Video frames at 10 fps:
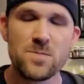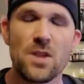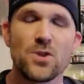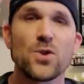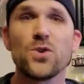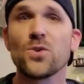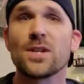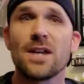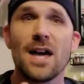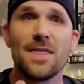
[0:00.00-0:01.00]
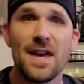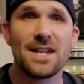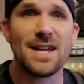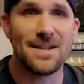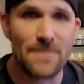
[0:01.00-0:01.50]
So you can then
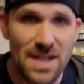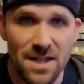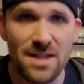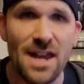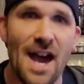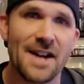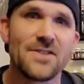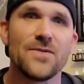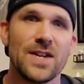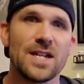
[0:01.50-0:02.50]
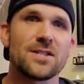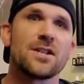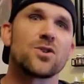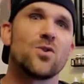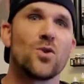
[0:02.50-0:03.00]
immediately activate
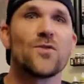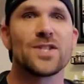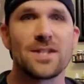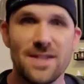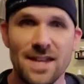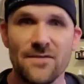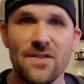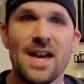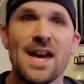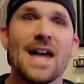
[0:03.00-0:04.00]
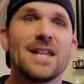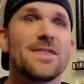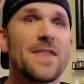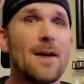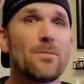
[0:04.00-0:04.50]
Corvus Glaive. And at
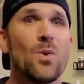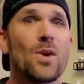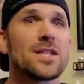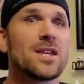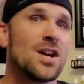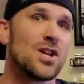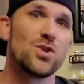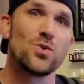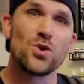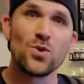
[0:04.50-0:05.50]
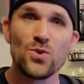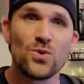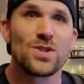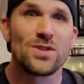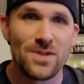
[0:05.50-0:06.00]
that point, you
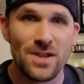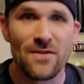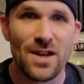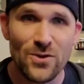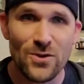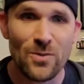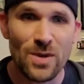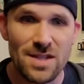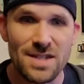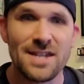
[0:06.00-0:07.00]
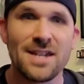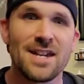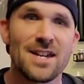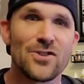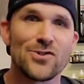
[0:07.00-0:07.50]
use the Avengers ability
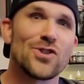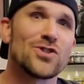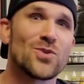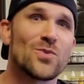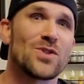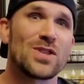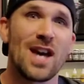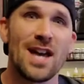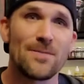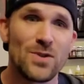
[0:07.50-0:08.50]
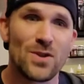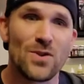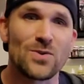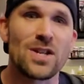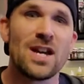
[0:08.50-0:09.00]
in conjunction with the Time
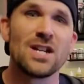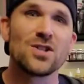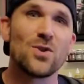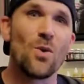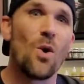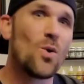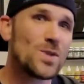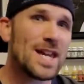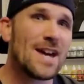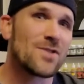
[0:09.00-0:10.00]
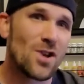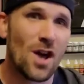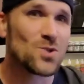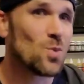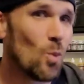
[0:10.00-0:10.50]
Stone to only have it
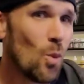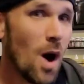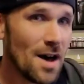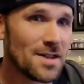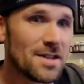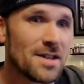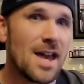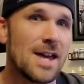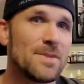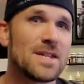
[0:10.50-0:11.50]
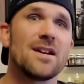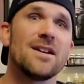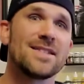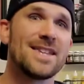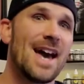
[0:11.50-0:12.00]
cost 1, and
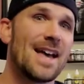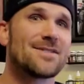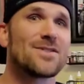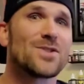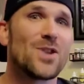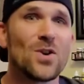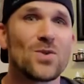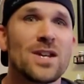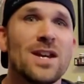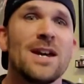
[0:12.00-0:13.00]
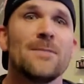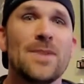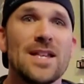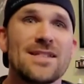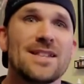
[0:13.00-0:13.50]
because he has the stone,
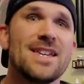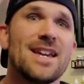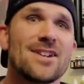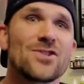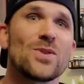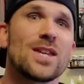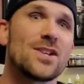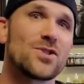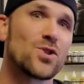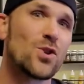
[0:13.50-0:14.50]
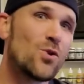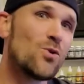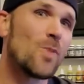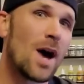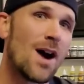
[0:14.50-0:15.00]
means that he actually has 2
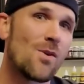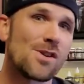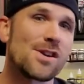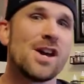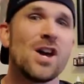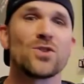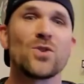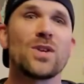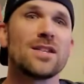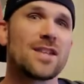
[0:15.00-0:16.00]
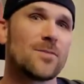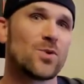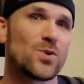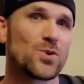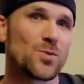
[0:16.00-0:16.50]
power, so he's able
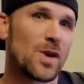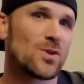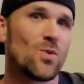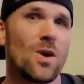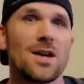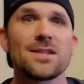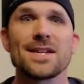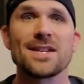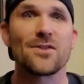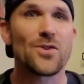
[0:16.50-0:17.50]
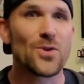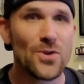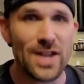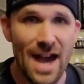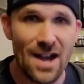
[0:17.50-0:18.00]
to spend 1, get a 3rd
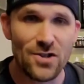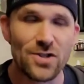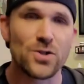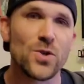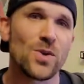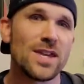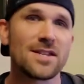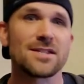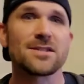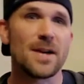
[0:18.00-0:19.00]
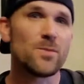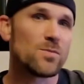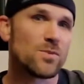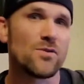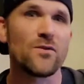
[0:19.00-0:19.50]
action, so he can double
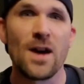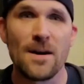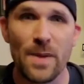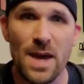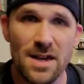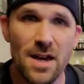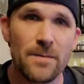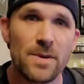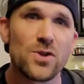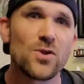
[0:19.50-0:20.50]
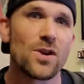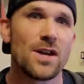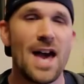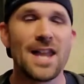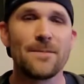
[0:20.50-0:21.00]
move, pick up your
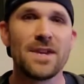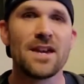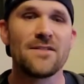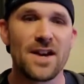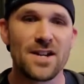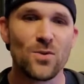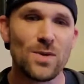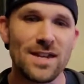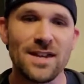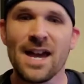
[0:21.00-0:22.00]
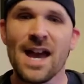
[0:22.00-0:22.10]
enemy evacuee,